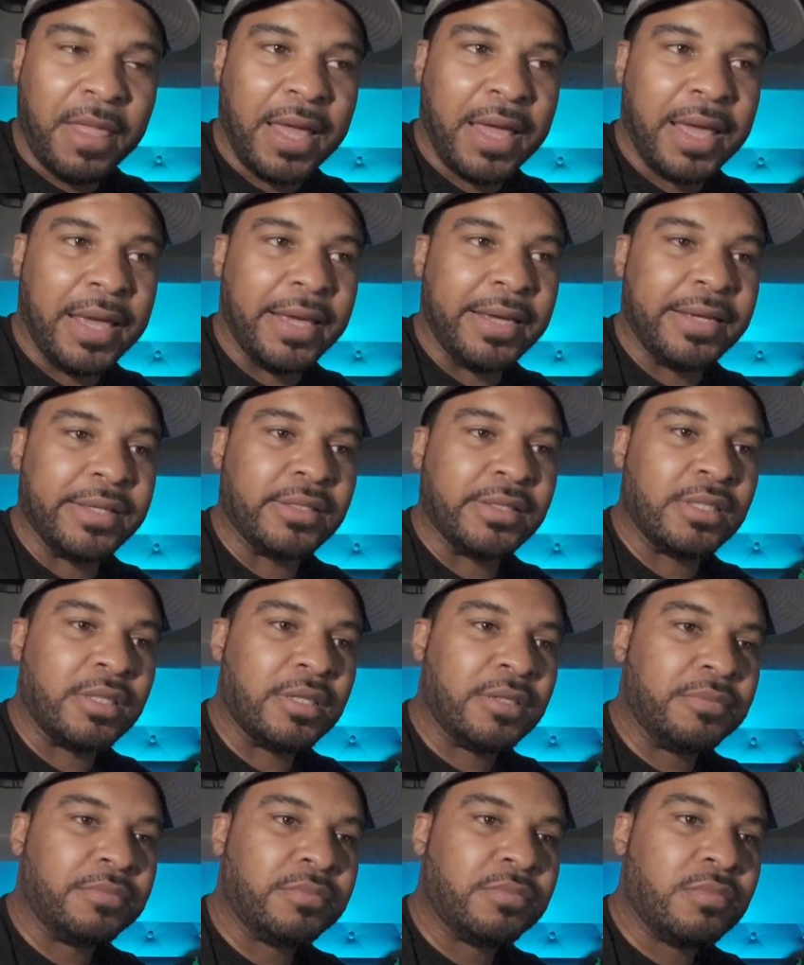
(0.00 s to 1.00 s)
and
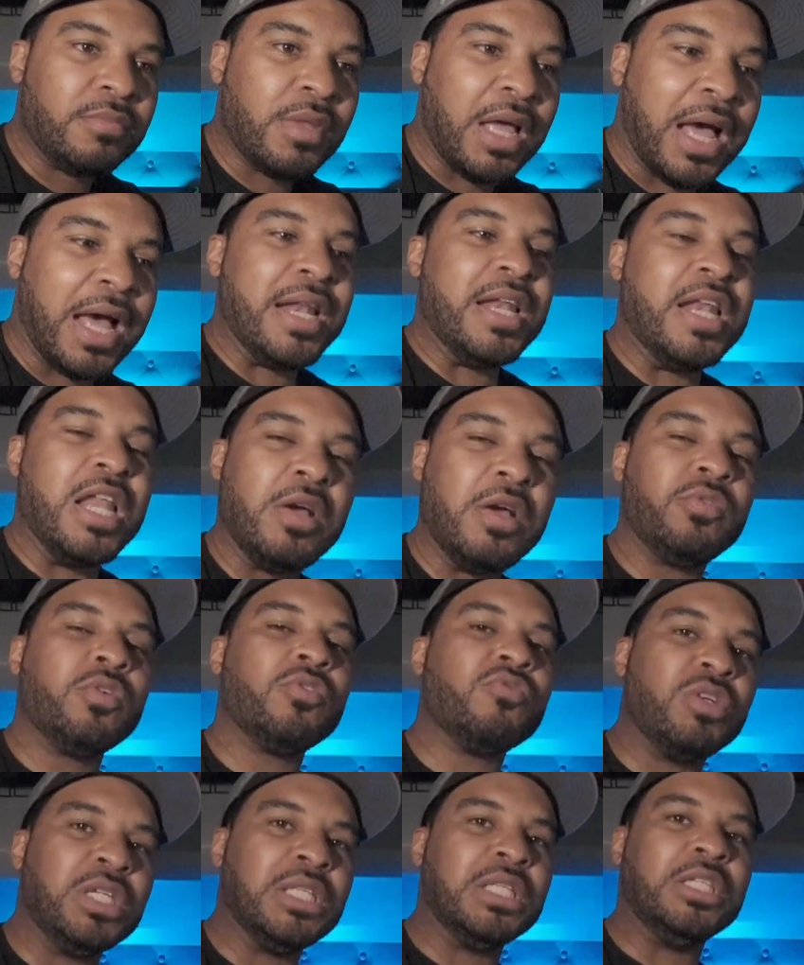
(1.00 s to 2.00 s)
I never
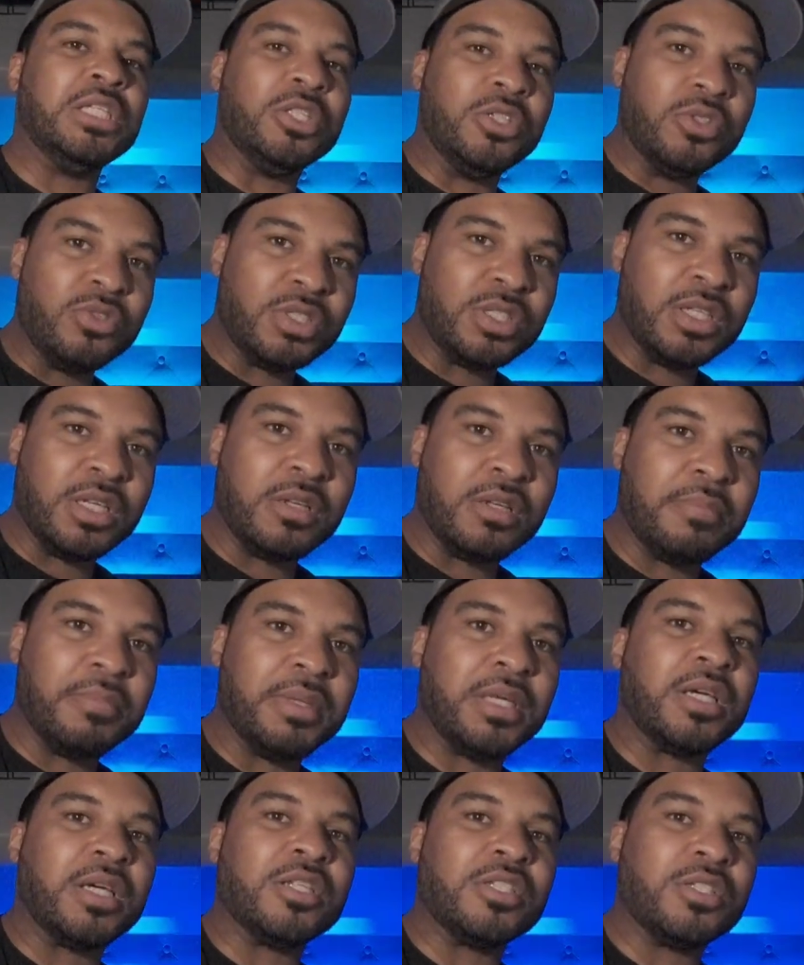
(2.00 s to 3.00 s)
really used it
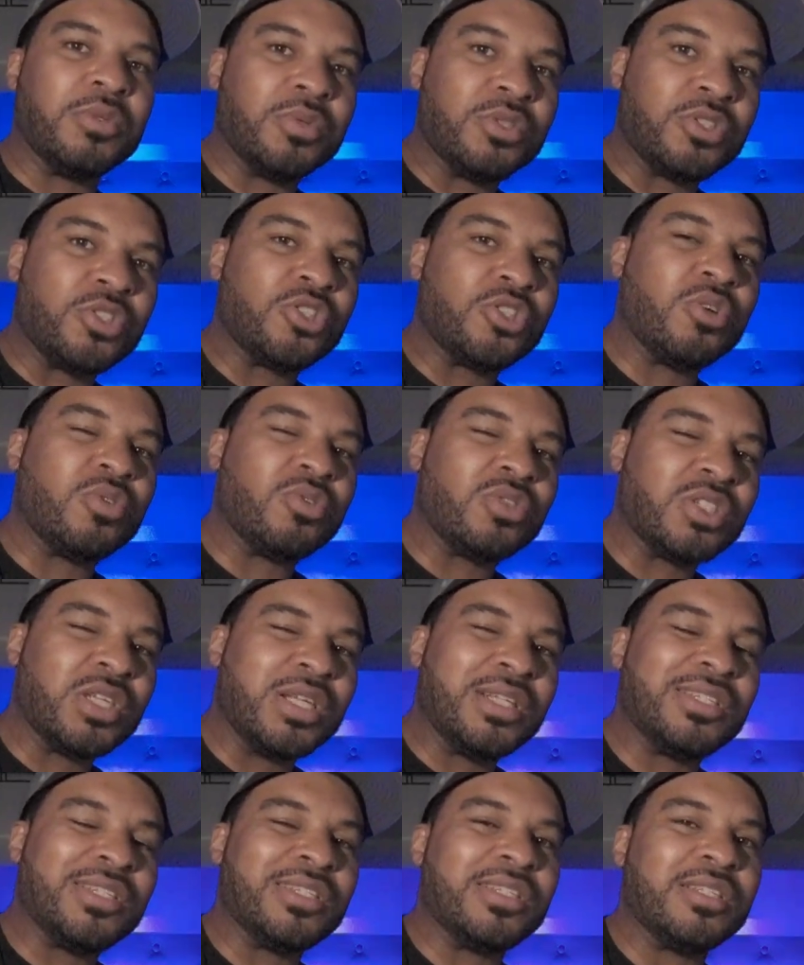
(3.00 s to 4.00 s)
because it was so
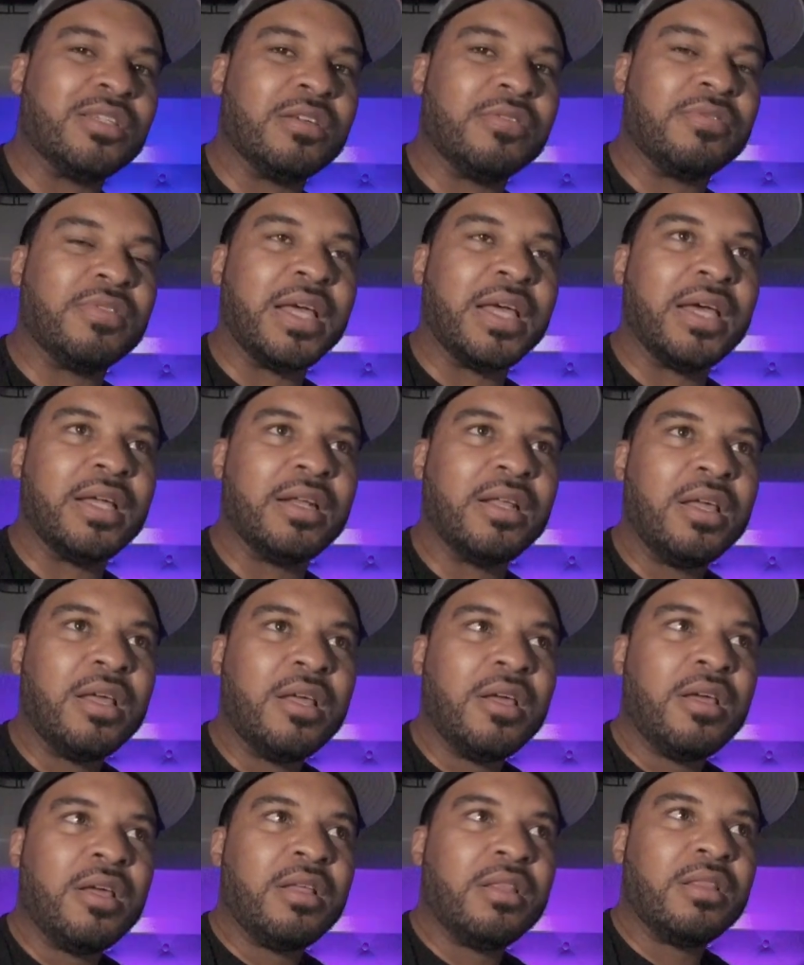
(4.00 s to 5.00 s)
sensitive that
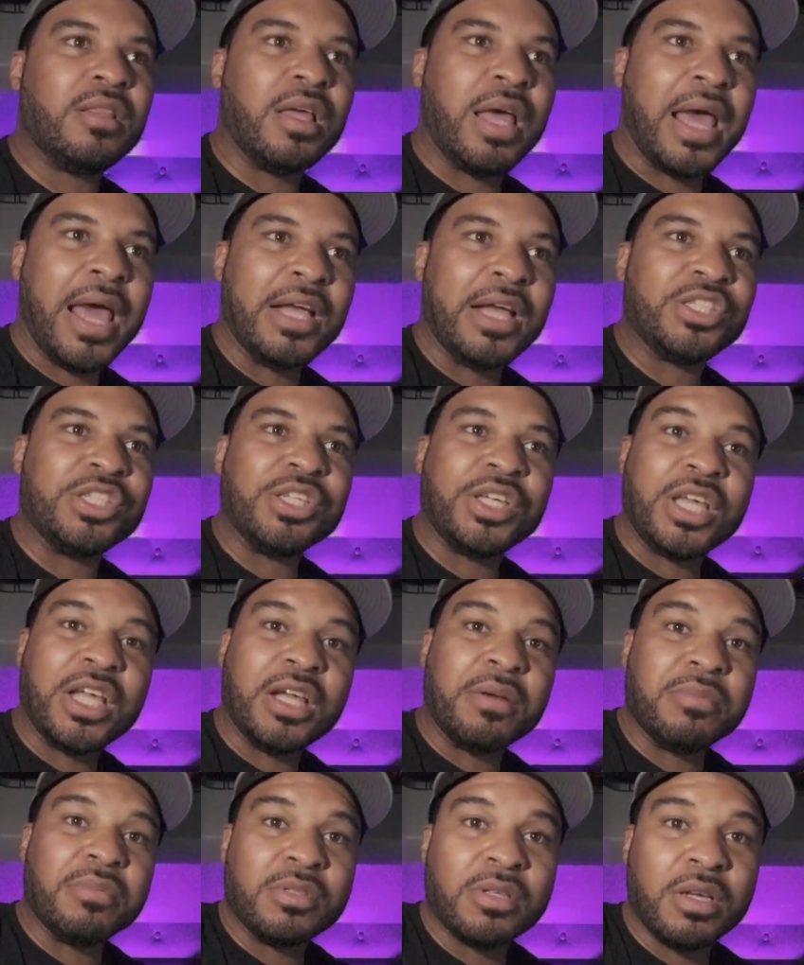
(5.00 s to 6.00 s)
the action
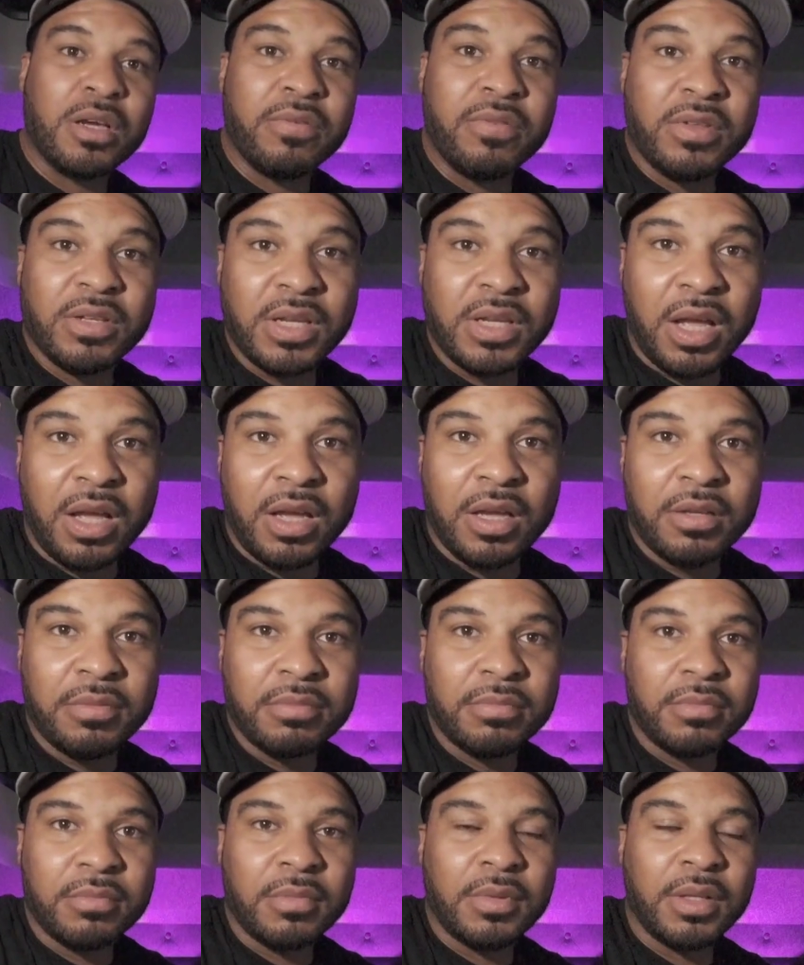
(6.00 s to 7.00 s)
cameras of the time,
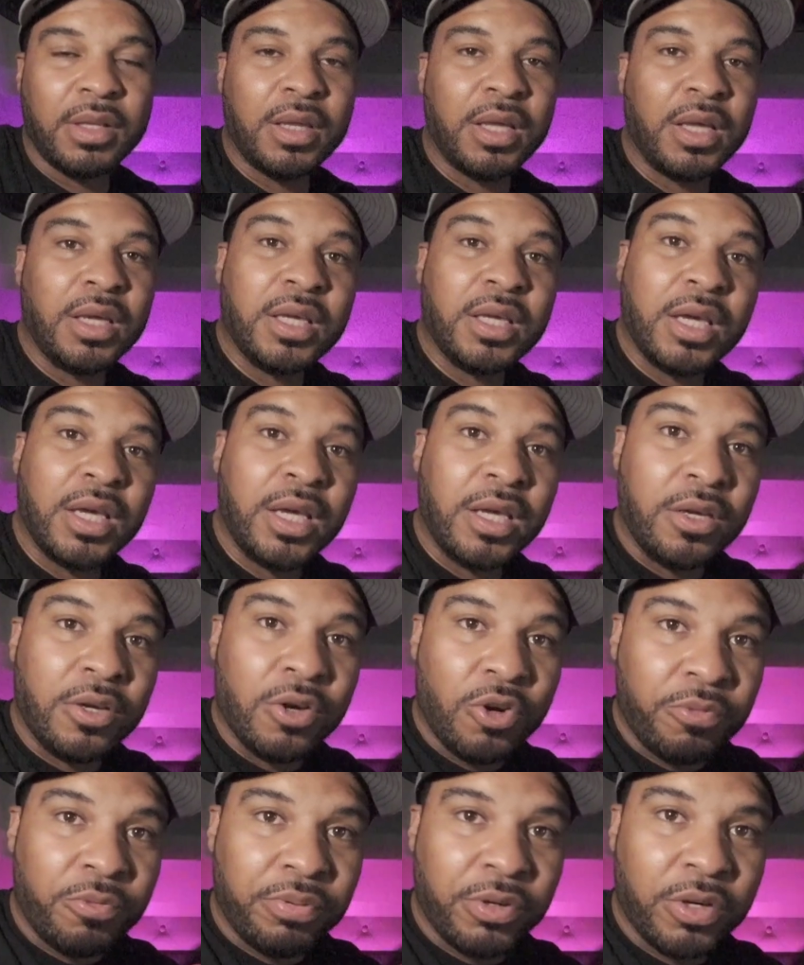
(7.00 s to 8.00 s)
aka
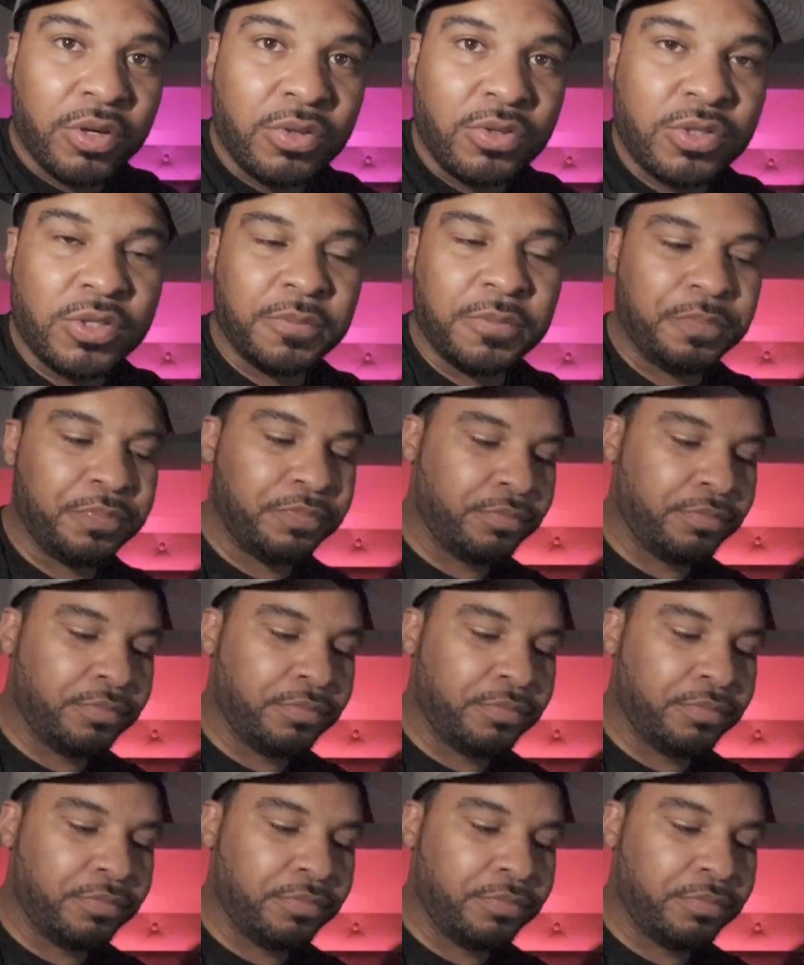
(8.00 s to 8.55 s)
GoPros,